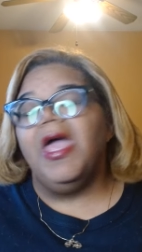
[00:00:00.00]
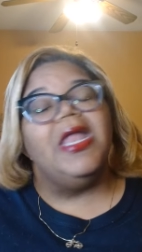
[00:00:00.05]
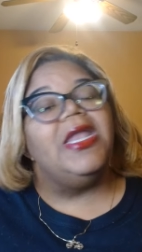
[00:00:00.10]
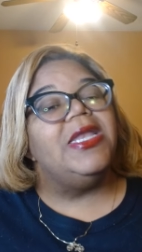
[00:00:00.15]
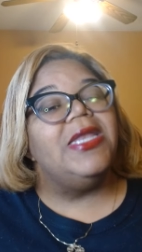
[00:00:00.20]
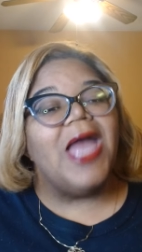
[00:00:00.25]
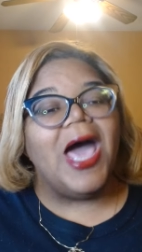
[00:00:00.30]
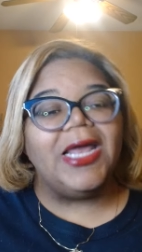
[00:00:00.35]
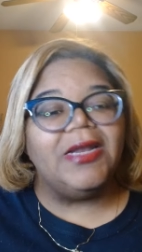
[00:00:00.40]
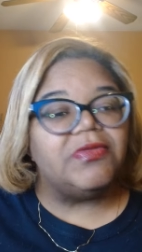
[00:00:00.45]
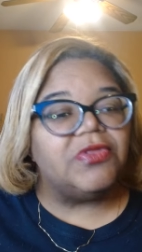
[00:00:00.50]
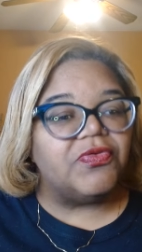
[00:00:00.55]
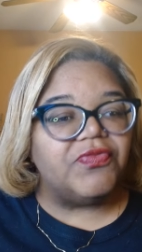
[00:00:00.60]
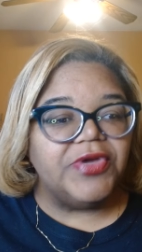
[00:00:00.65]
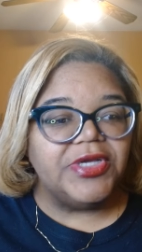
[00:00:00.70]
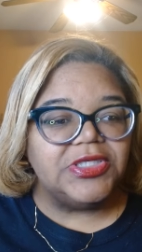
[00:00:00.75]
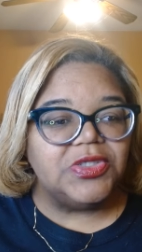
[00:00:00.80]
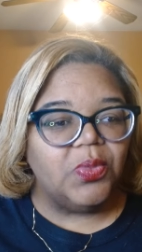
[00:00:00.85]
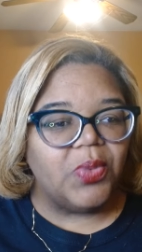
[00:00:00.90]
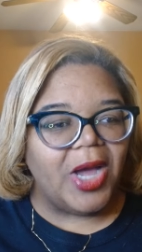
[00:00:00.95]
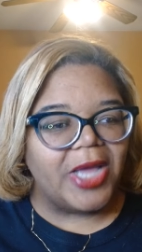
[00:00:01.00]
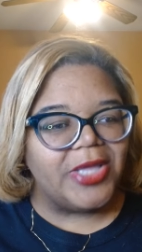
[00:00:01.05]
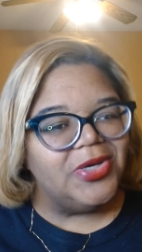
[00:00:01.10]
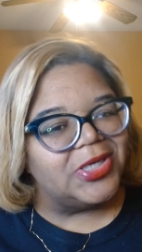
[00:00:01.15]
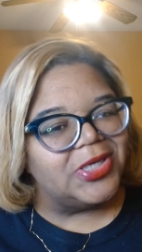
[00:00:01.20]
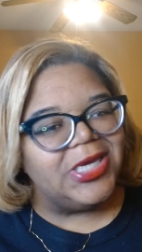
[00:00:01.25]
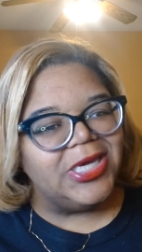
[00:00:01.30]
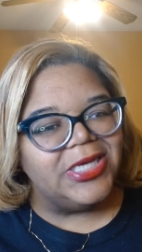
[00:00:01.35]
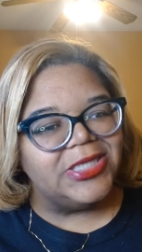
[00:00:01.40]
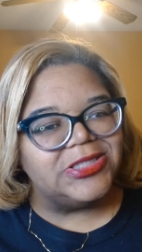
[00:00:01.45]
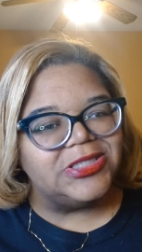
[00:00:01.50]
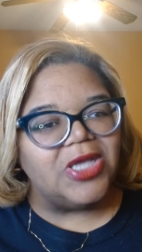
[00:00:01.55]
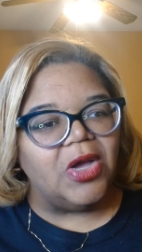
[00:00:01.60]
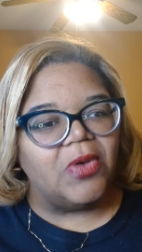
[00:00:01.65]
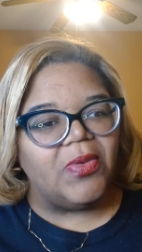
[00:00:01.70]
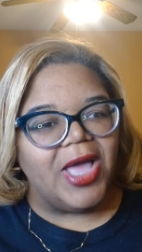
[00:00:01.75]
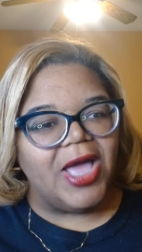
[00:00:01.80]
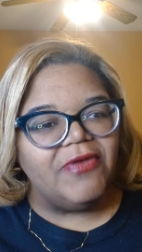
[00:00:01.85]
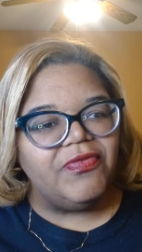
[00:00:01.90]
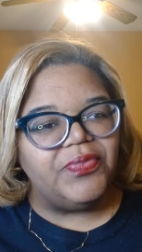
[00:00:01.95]
Not if the reason why your kids
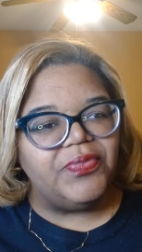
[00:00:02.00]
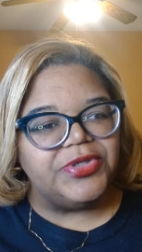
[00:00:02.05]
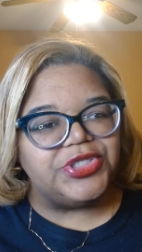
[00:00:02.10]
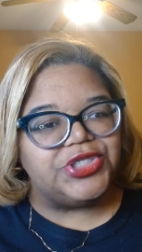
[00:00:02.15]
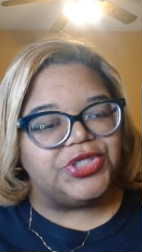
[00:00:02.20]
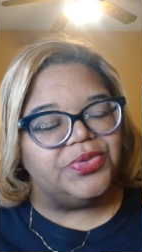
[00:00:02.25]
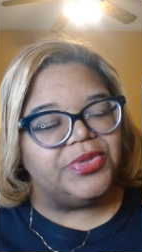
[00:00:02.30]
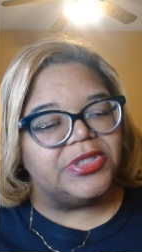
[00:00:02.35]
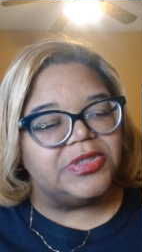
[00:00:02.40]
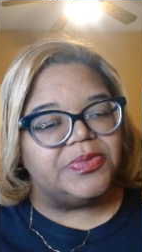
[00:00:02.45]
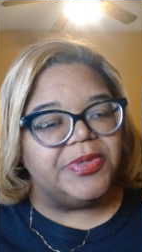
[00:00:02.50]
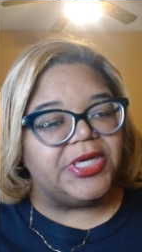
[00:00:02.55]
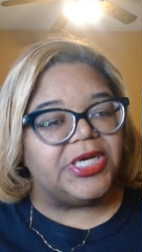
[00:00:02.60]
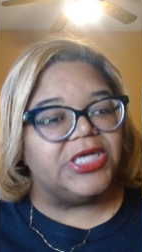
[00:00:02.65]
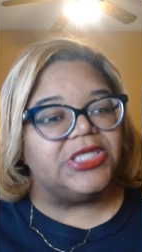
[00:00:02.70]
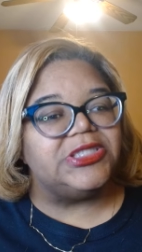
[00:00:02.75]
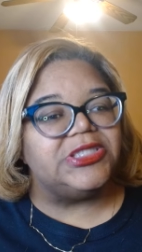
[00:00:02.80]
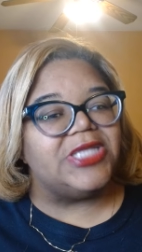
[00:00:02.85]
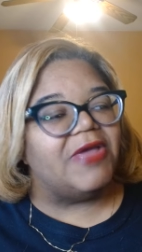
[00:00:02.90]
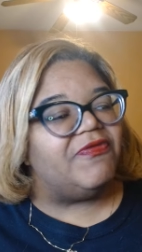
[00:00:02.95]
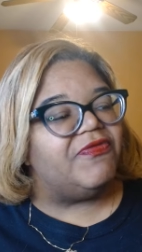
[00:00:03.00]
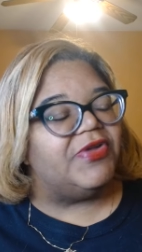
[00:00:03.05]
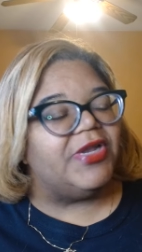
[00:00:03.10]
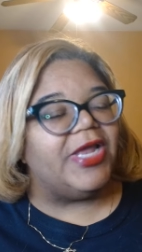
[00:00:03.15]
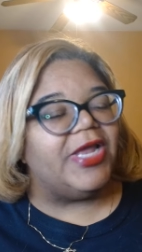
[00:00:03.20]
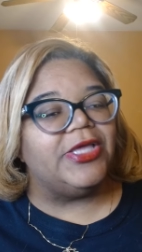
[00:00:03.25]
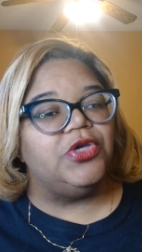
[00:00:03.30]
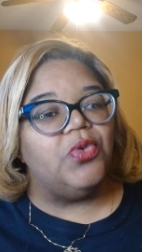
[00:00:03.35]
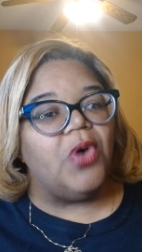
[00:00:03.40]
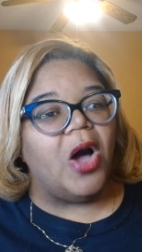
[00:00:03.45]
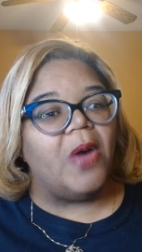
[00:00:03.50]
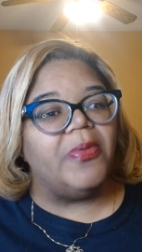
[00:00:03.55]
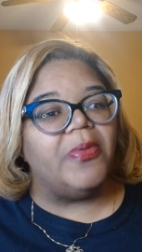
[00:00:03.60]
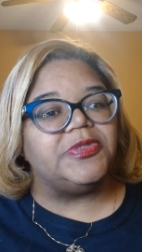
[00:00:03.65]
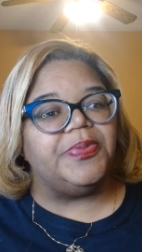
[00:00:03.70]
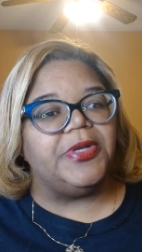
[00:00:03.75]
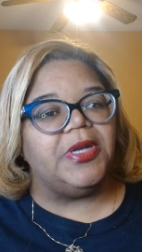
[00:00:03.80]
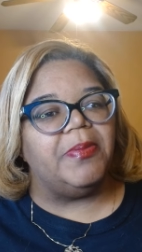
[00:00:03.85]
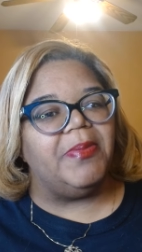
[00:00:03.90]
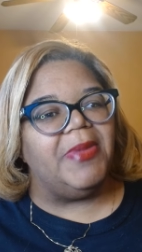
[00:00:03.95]
don't f with you is because they feel like you always
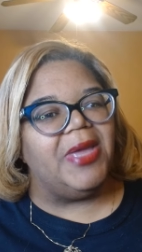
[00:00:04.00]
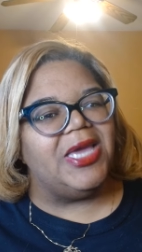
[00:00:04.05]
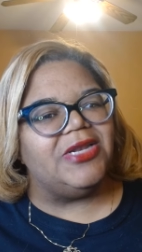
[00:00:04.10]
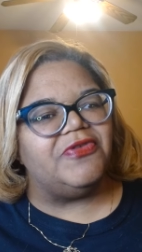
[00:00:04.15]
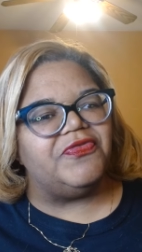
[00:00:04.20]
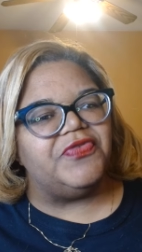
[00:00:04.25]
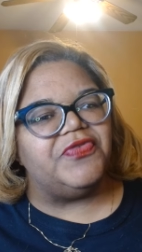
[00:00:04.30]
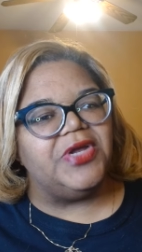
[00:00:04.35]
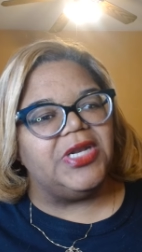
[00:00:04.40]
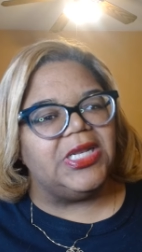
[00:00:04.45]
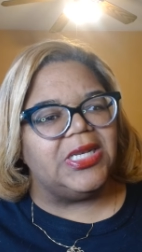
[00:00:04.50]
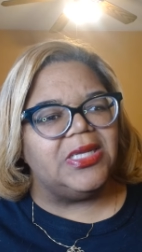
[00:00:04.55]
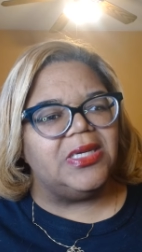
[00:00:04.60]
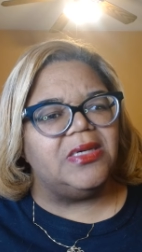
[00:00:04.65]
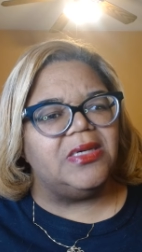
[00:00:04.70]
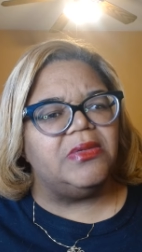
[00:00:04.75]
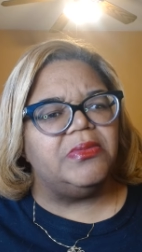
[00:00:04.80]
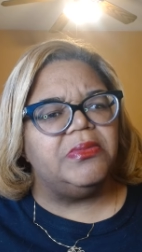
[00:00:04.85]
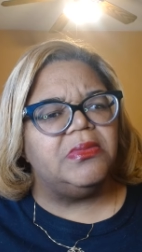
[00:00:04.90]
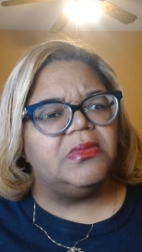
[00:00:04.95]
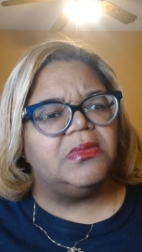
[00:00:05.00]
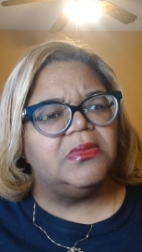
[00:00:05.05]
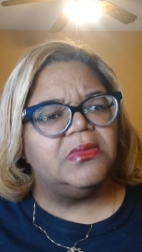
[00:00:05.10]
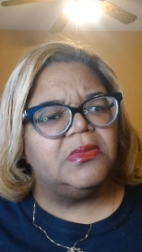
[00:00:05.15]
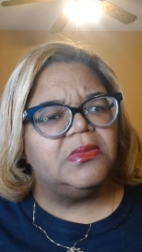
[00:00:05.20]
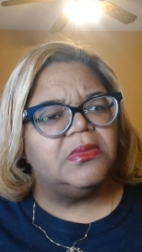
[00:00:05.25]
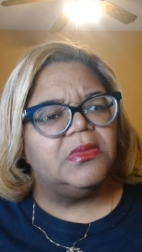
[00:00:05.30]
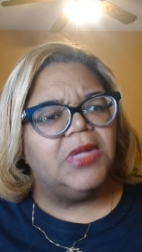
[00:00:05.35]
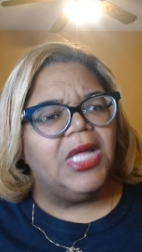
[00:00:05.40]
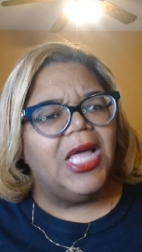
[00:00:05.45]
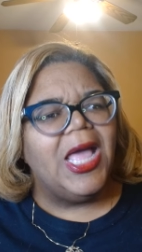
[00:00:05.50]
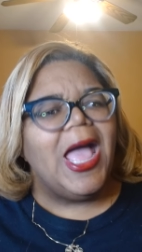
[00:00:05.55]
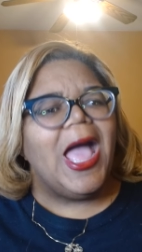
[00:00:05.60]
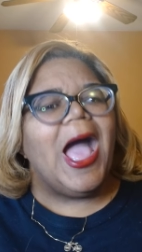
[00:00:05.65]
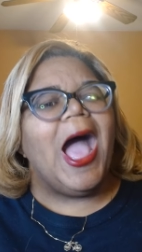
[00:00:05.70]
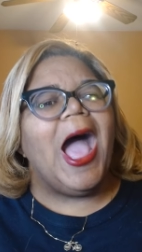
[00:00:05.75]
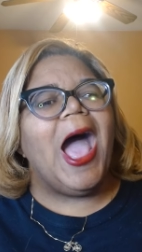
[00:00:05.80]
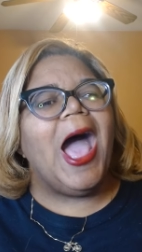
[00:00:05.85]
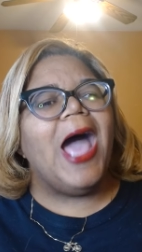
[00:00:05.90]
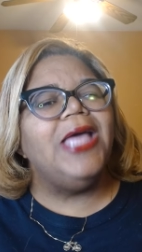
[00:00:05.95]
put a man in front of them
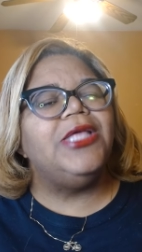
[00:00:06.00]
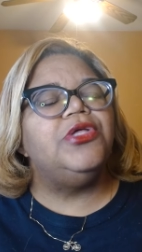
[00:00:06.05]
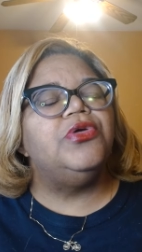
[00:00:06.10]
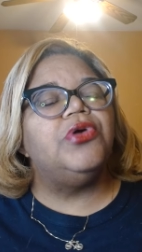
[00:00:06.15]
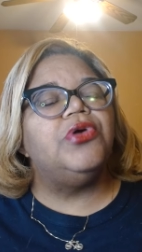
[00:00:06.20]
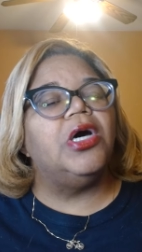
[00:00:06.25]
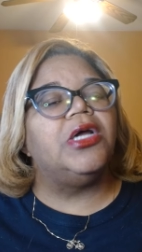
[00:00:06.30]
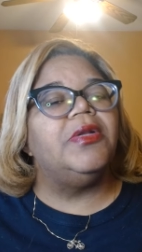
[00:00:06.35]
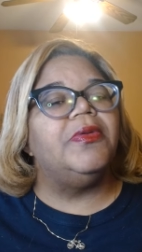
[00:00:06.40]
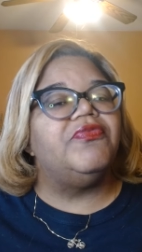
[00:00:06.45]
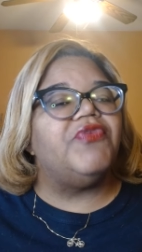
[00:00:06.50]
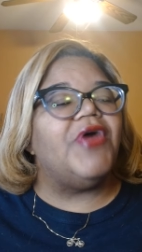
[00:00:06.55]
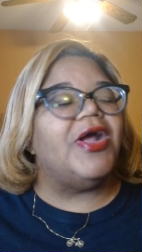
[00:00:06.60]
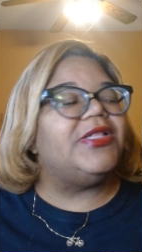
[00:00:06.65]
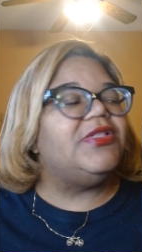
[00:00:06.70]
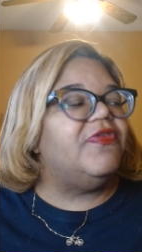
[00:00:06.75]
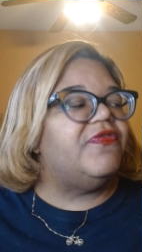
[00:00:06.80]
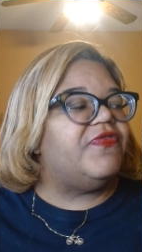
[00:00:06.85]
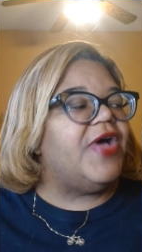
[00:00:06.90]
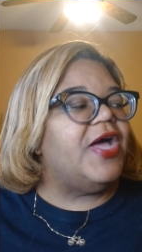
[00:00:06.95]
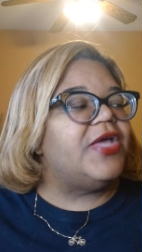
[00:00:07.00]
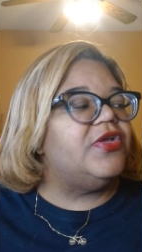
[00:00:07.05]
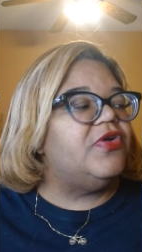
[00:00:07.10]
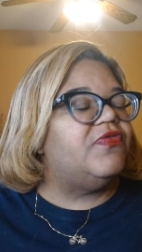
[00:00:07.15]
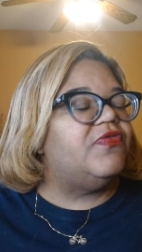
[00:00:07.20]
how you gonna rectify your